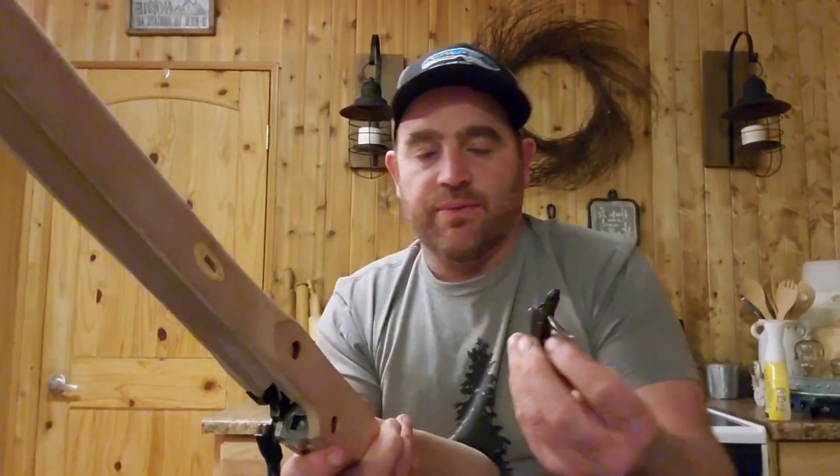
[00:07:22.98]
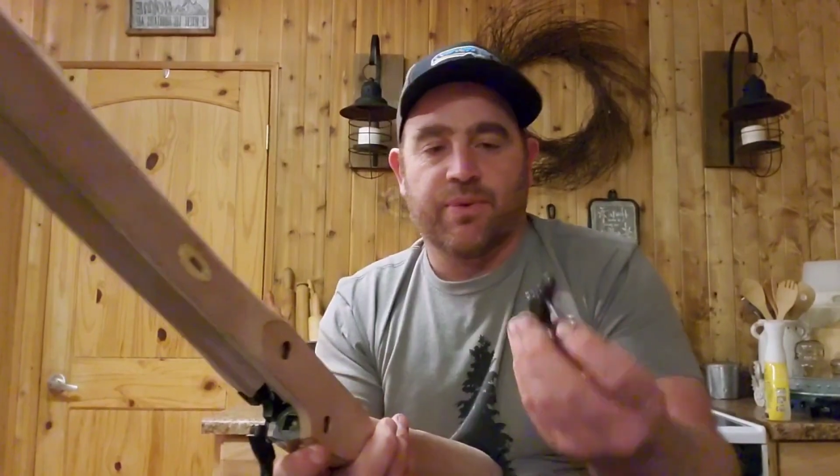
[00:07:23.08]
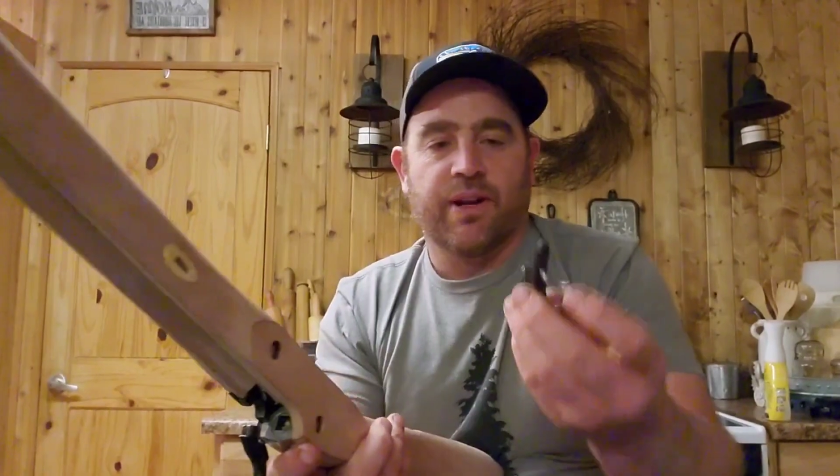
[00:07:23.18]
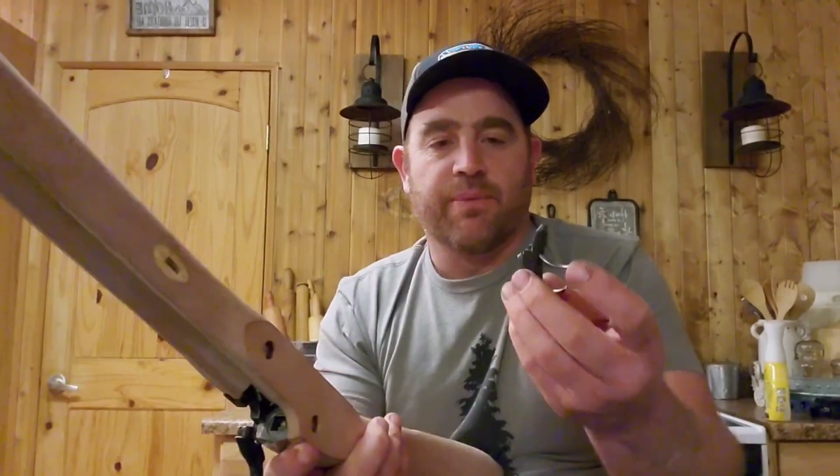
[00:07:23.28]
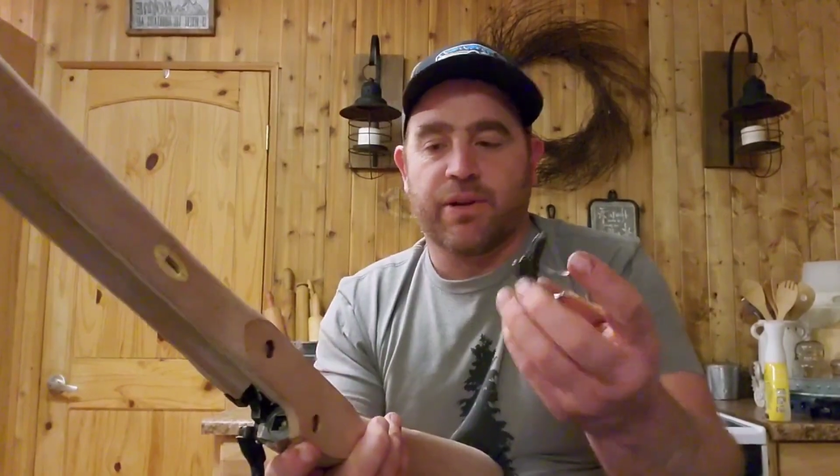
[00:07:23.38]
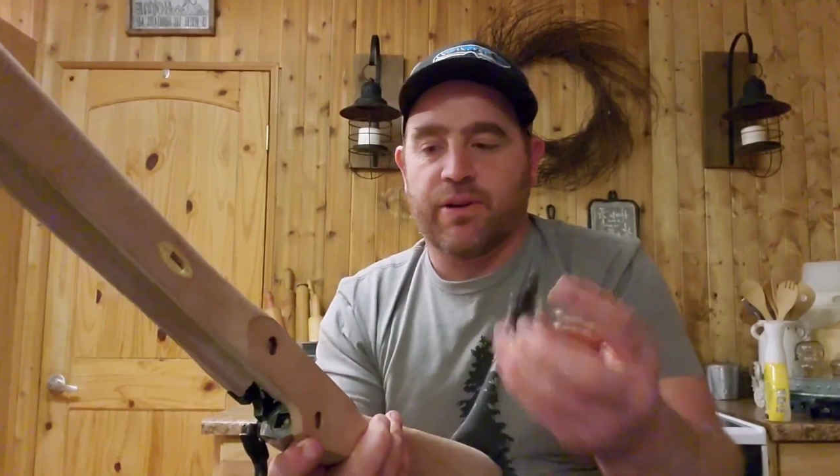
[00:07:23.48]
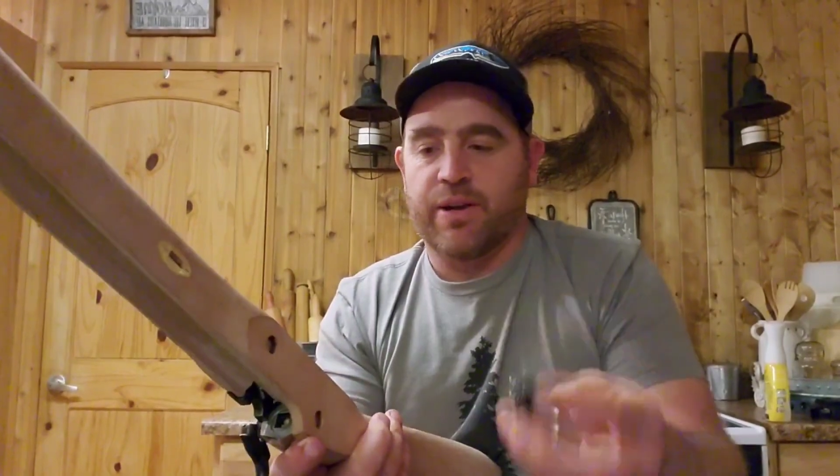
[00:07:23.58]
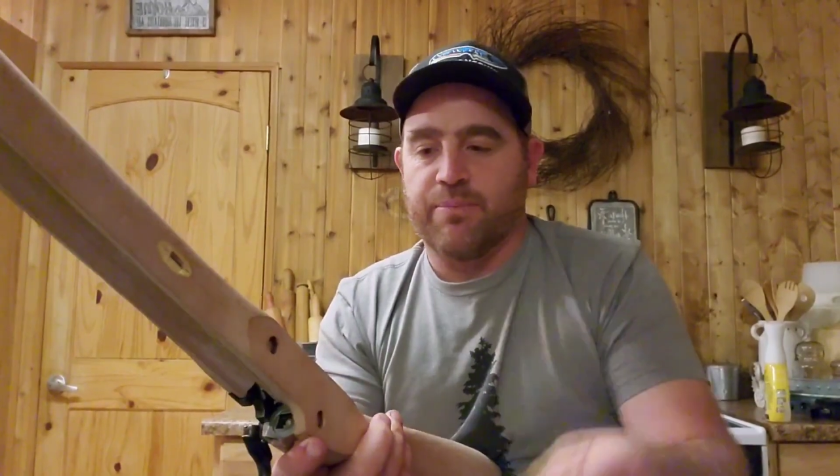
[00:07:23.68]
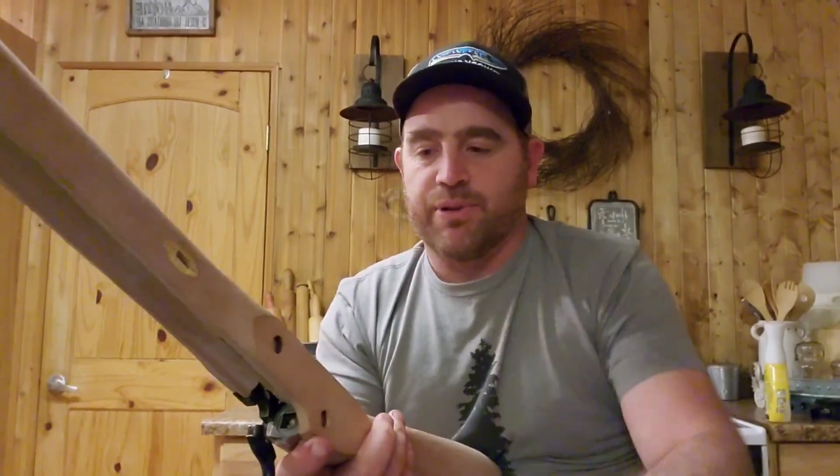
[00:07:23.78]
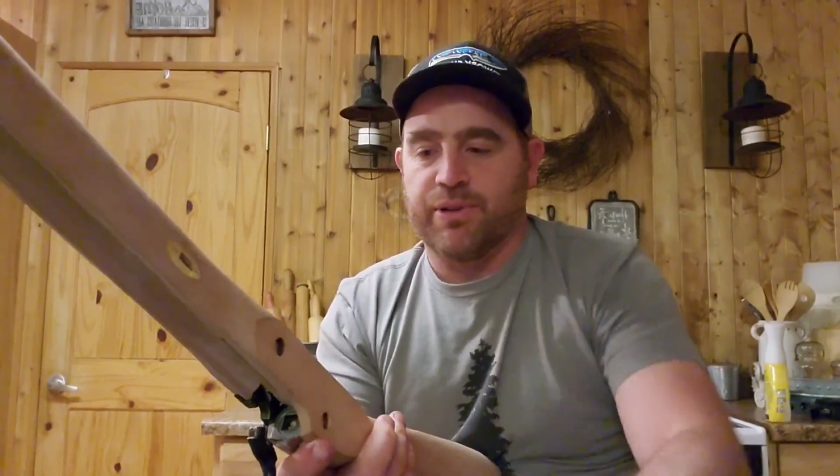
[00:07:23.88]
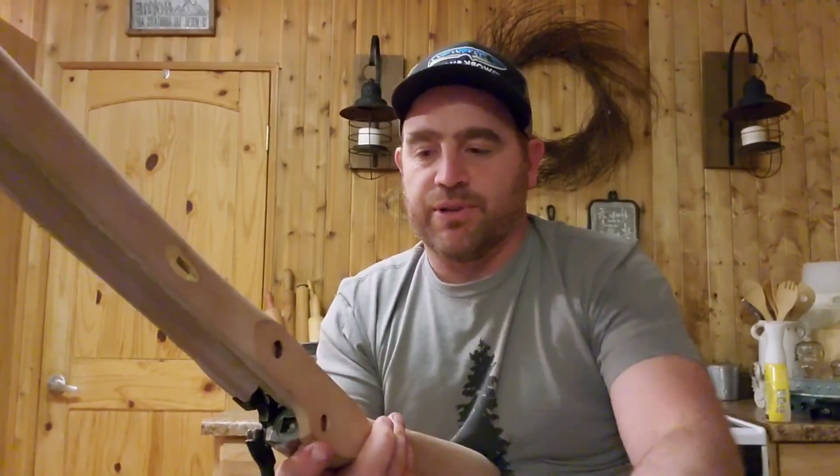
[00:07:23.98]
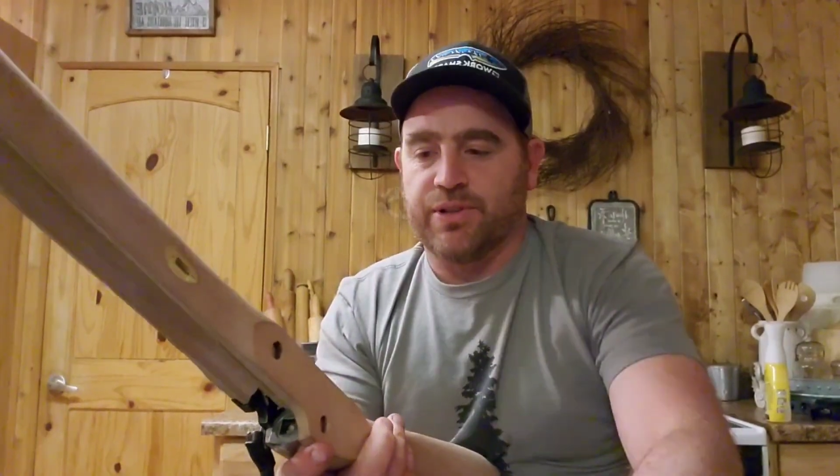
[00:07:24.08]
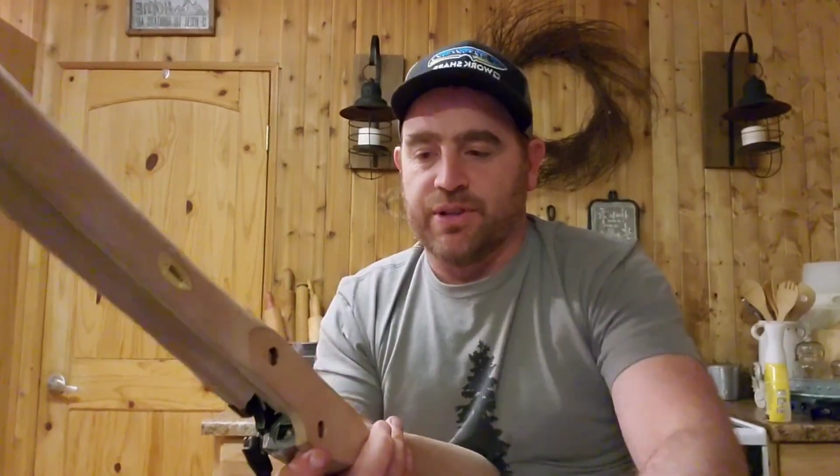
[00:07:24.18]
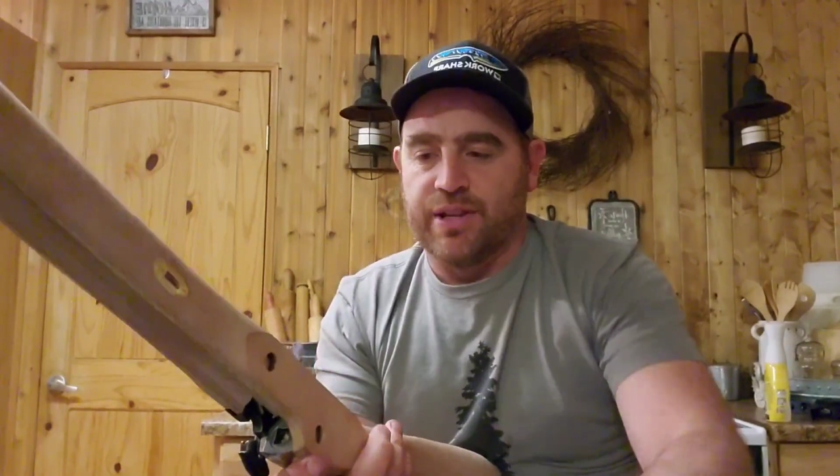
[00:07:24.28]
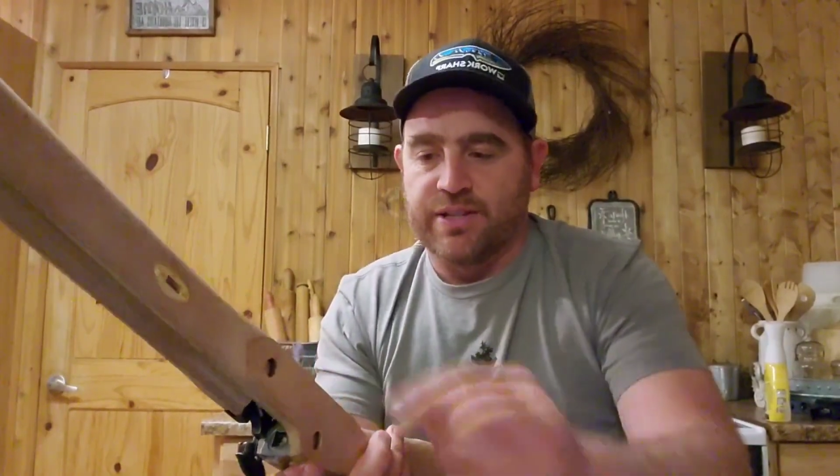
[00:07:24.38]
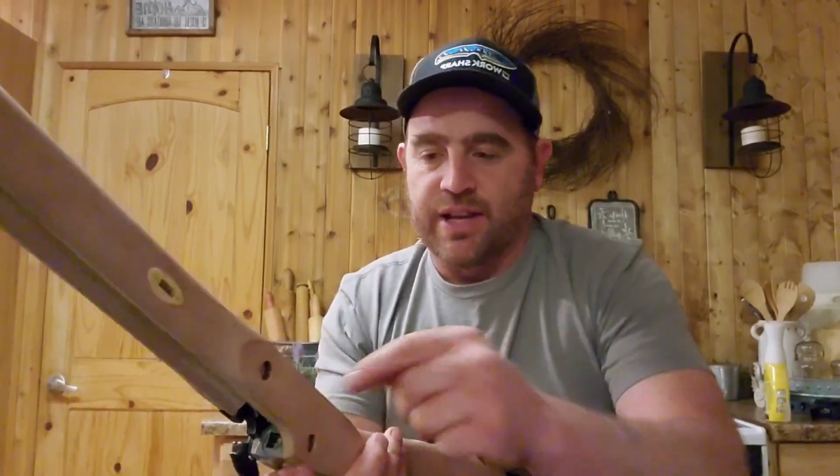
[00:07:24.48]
going to go ahead and pull this